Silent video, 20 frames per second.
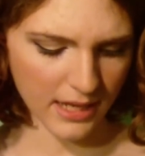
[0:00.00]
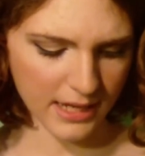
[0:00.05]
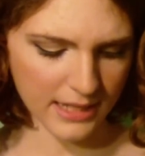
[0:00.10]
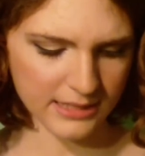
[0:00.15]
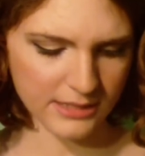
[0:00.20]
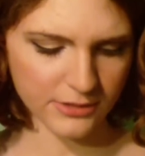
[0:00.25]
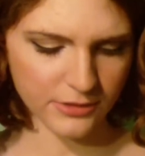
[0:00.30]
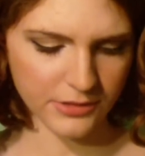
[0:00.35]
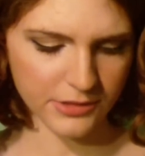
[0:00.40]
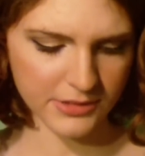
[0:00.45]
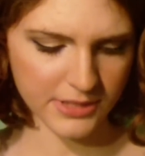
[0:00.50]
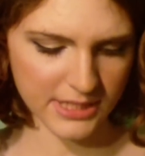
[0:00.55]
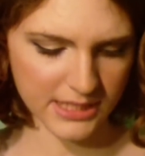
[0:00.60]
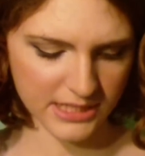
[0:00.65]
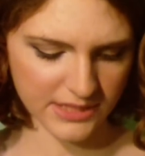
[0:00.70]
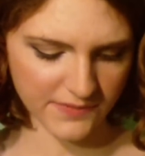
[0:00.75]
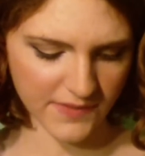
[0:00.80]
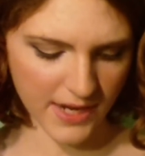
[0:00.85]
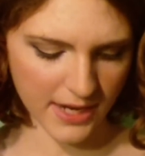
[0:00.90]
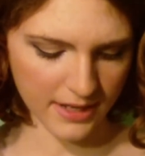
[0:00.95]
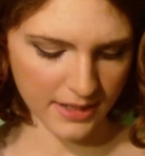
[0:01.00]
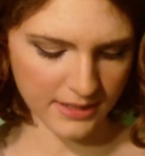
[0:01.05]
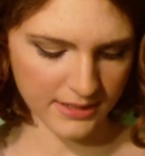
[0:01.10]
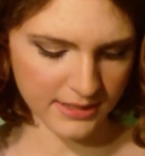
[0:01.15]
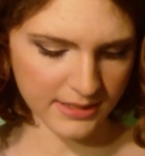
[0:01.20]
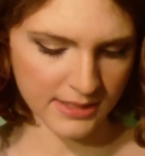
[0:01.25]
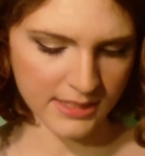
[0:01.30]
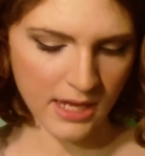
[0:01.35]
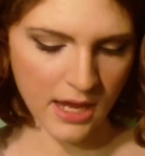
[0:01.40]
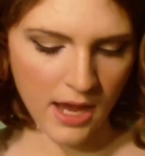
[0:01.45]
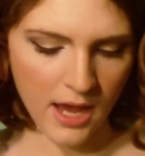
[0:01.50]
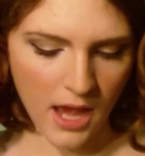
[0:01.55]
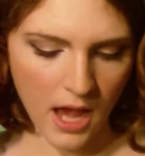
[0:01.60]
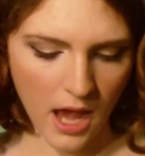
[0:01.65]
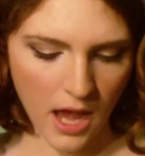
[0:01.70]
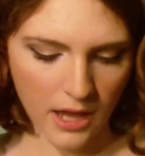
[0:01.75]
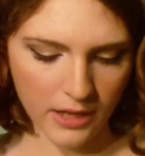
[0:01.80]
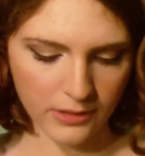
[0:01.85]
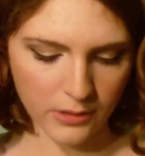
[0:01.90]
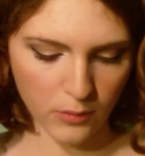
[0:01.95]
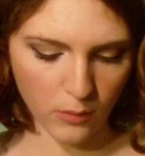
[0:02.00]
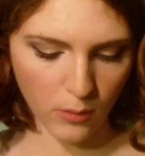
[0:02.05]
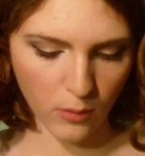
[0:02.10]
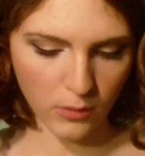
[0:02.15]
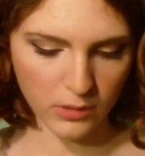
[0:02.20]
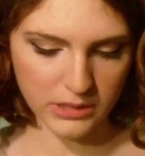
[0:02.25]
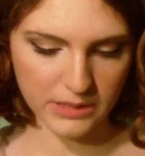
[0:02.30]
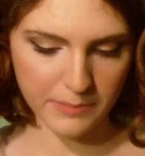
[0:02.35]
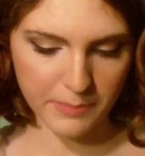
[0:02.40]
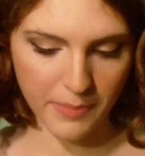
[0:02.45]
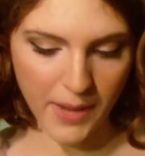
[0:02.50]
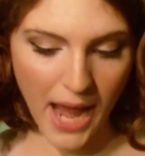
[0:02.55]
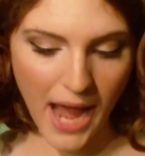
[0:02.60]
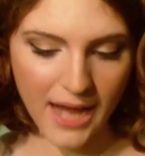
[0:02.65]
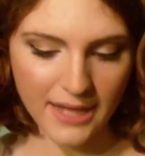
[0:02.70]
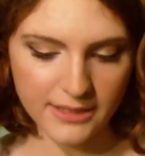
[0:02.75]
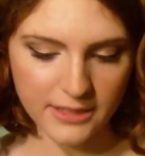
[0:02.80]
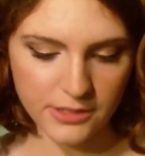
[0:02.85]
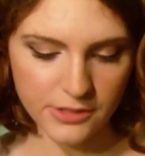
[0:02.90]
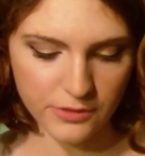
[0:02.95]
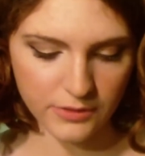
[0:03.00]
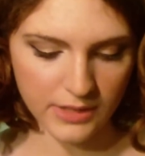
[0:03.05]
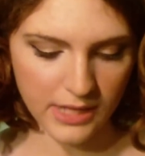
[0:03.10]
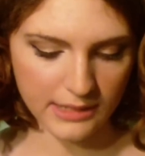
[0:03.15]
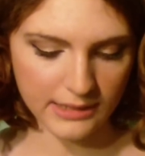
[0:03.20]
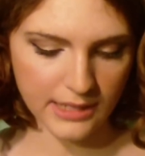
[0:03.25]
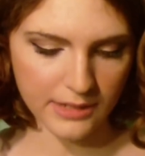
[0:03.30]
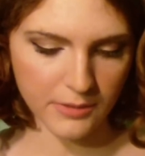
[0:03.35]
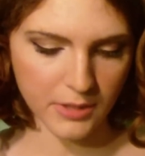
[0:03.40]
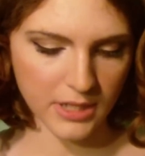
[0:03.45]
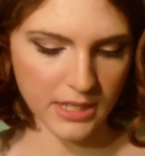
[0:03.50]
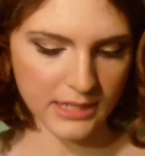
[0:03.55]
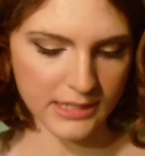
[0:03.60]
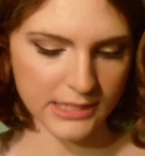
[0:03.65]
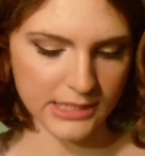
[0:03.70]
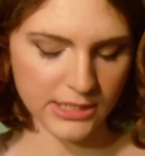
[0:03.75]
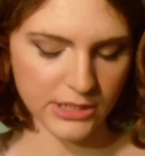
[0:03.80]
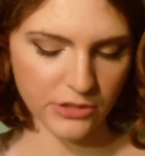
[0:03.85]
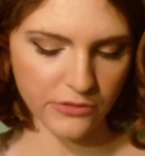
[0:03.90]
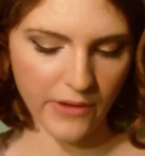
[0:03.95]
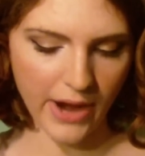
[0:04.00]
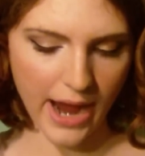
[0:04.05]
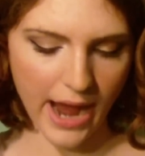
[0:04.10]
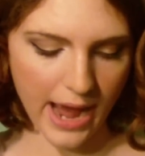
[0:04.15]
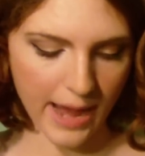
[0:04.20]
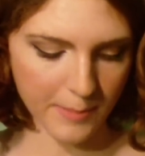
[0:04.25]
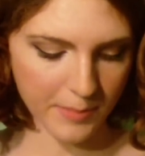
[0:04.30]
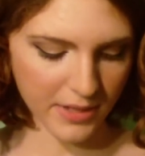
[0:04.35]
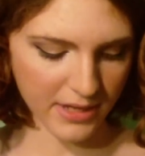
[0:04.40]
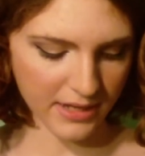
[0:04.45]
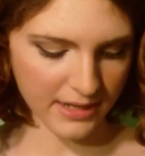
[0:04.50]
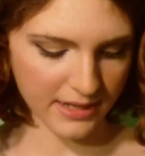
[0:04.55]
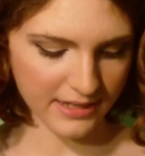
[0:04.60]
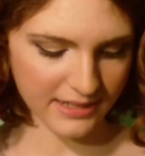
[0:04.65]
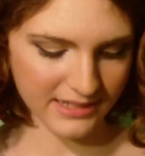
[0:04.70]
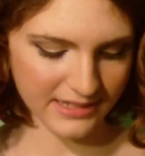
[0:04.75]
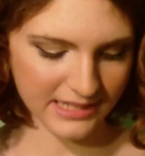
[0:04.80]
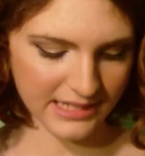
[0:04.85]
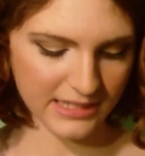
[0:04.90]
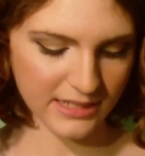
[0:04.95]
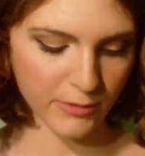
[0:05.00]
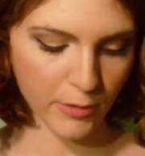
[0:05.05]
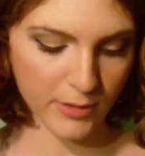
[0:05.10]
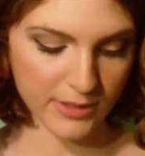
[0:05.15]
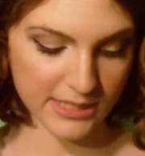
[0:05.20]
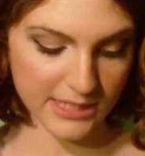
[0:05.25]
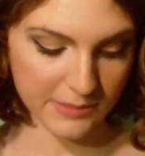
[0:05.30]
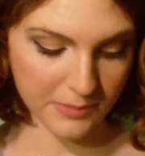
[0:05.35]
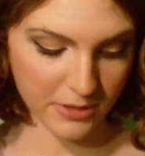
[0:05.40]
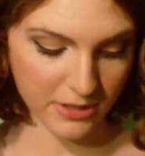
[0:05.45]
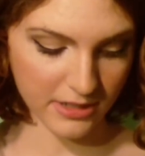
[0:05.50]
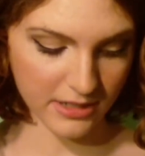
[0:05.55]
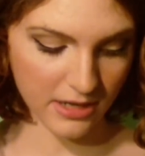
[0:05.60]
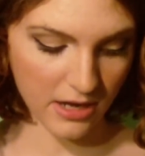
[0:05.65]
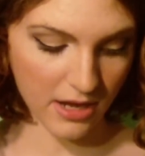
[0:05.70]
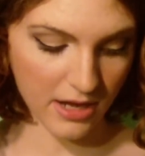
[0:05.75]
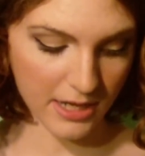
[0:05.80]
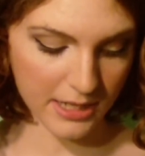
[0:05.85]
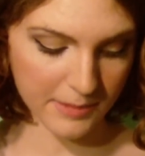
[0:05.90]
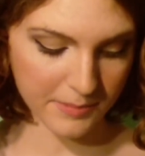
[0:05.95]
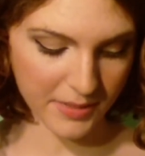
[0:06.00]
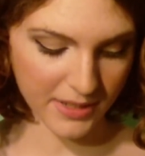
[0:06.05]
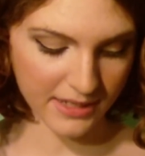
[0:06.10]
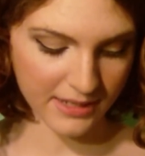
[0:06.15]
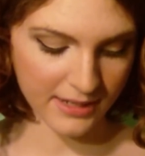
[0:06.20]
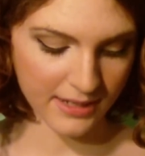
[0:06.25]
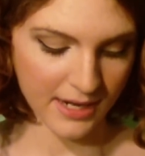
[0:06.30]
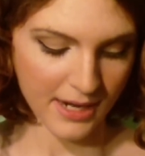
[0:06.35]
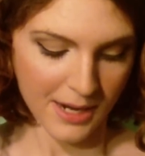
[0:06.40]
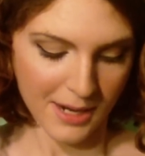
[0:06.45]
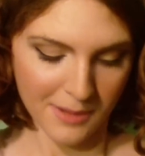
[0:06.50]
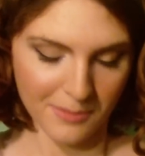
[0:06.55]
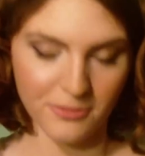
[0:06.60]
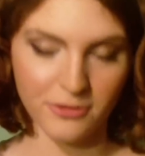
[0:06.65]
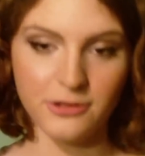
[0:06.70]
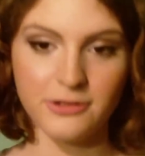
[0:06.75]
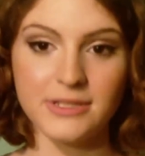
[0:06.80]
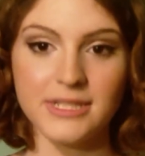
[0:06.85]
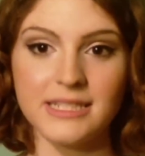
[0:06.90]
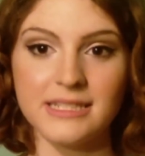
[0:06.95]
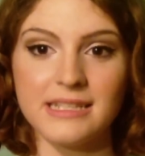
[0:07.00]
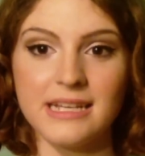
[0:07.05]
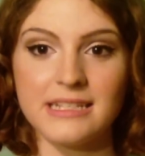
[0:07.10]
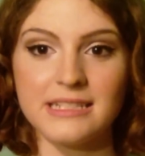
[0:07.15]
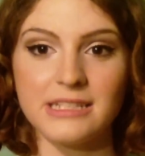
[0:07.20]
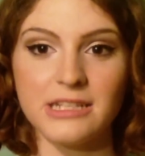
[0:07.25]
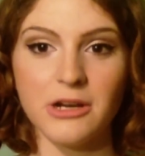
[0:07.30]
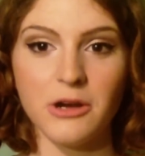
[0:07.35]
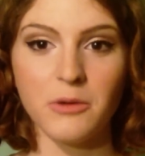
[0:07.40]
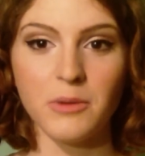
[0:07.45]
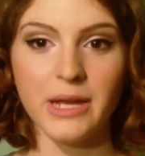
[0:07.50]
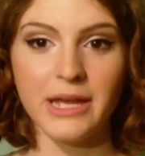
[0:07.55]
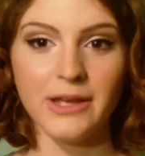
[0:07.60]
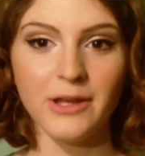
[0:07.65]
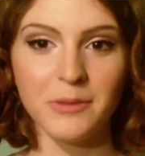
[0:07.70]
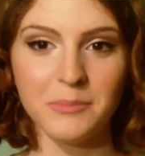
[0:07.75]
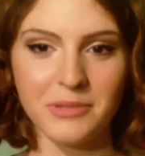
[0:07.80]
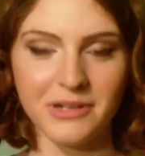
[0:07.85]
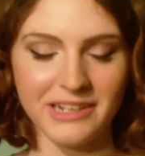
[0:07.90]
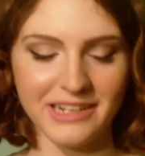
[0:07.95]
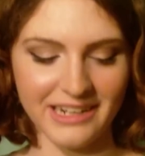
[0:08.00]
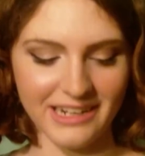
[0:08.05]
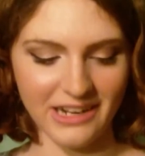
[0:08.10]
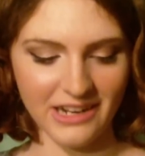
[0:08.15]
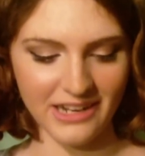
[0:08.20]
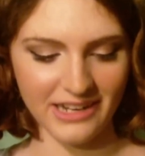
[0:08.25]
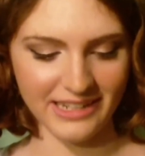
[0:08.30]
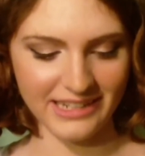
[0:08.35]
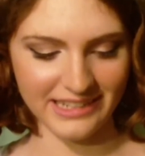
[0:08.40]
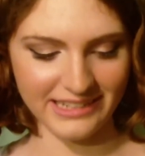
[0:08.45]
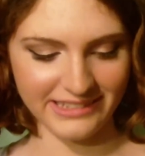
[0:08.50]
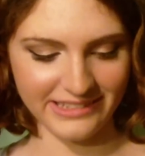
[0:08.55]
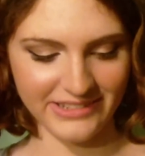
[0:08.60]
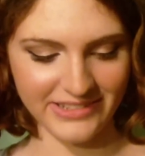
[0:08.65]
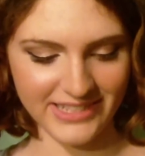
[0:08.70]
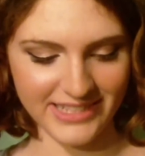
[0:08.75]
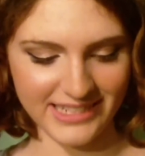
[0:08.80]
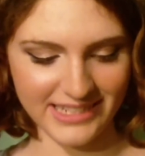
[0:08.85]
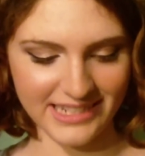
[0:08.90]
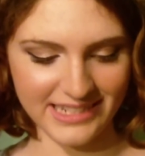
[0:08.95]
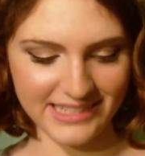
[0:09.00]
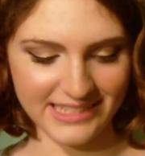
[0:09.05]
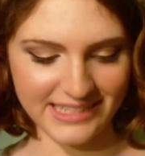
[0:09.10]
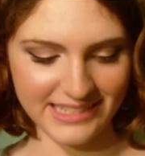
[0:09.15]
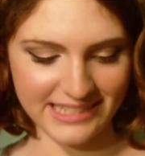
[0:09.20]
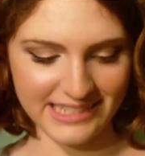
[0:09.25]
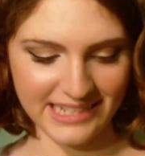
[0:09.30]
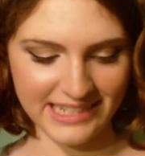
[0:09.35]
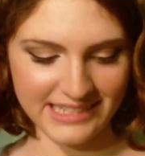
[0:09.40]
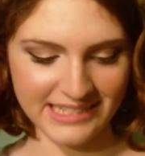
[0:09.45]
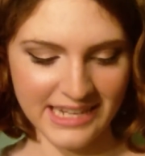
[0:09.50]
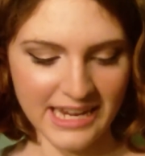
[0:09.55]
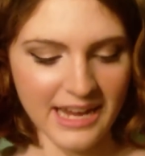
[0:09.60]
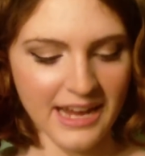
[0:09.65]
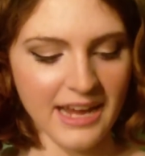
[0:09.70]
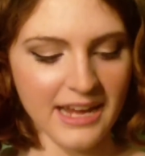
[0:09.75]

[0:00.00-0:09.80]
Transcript: And so Lucius finds an old bat suit that they were gonna scrap, and he wants to put it on, but Bruce says no, he'll put it on, and Lucius says,